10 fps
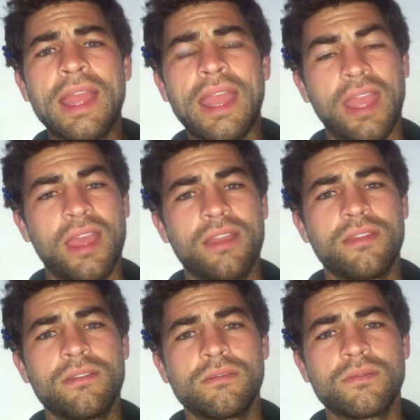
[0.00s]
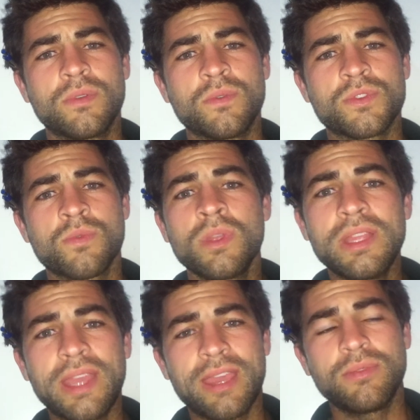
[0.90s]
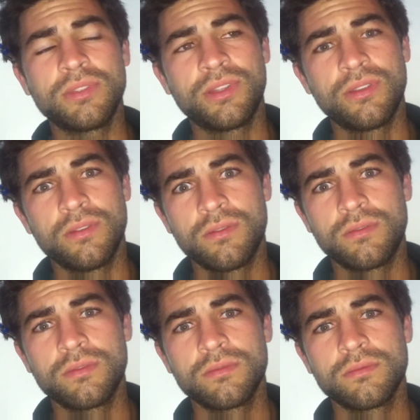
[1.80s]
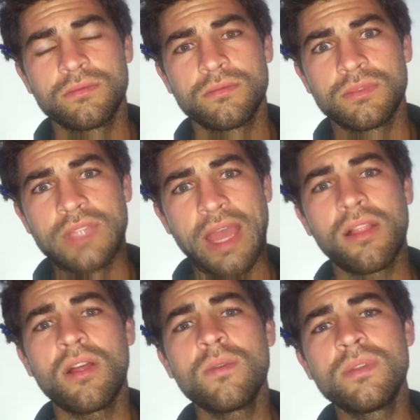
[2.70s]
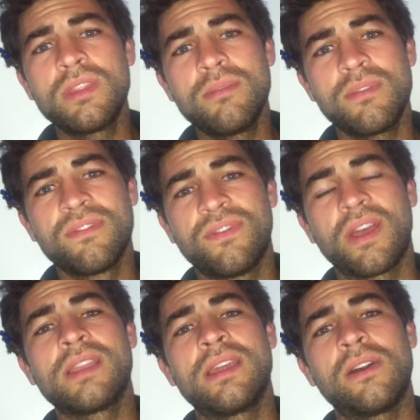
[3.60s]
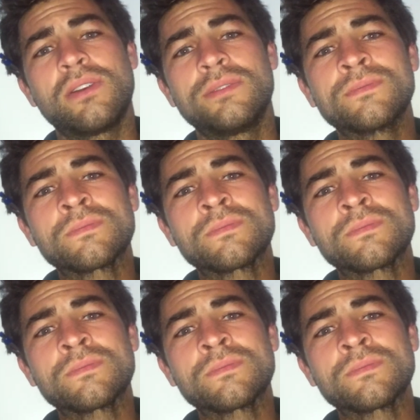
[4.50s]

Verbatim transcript: And was really able to dialogue with them and find out